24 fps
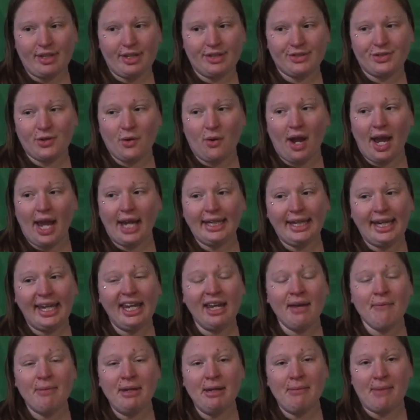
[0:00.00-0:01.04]
So I
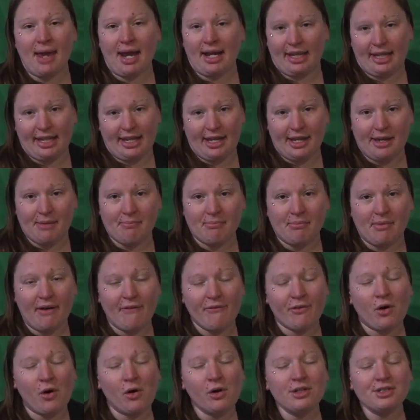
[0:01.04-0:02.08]
can't be mad at him.
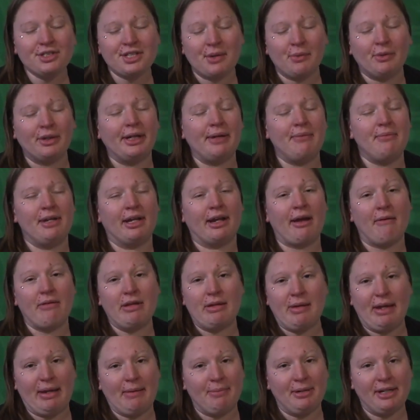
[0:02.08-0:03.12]
Of course I want him to come to
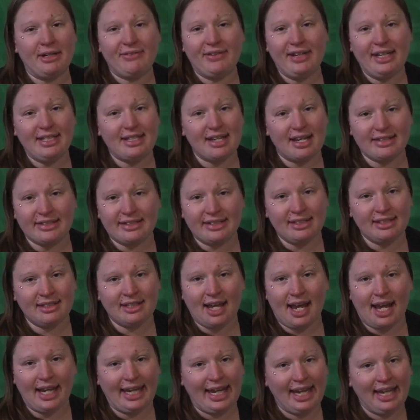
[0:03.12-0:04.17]
me, but if he doesn't,
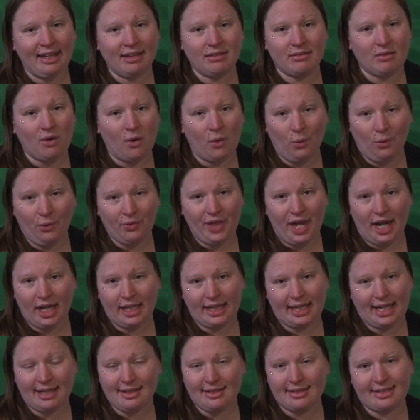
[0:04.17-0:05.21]
I can't hold that
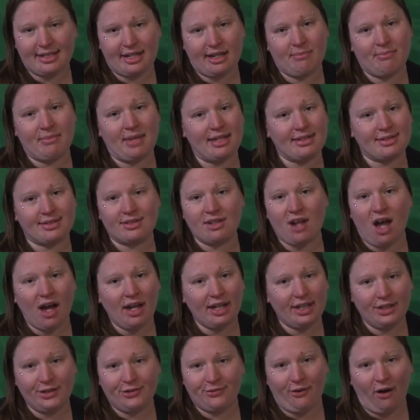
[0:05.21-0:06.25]
against him. That's not
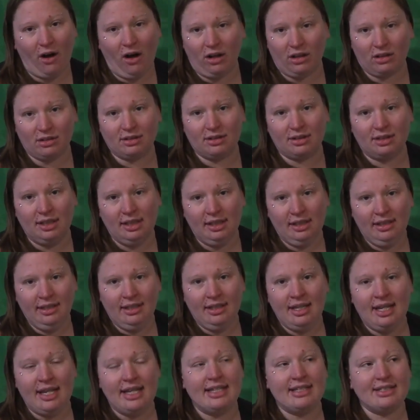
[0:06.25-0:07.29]
his fault.
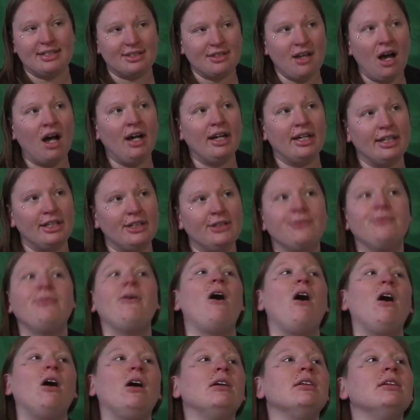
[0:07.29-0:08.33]
It's not his
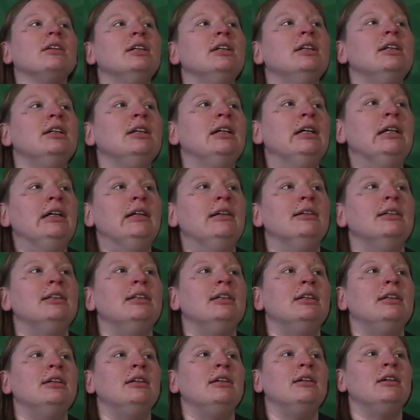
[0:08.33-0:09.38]
fault
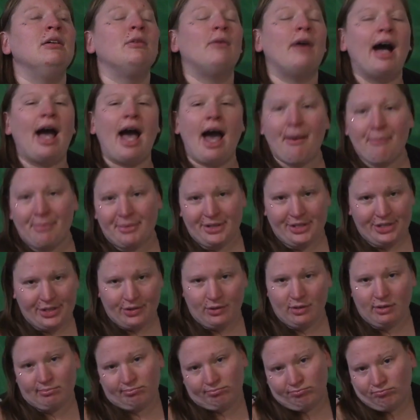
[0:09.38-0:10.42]
what happened
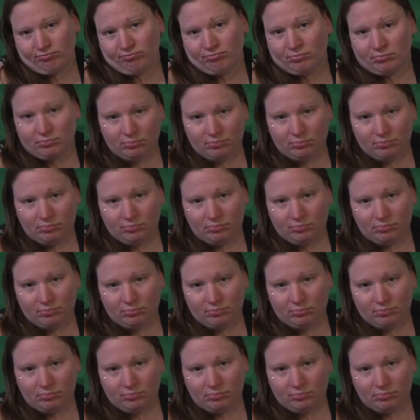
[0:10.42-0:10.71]
to him.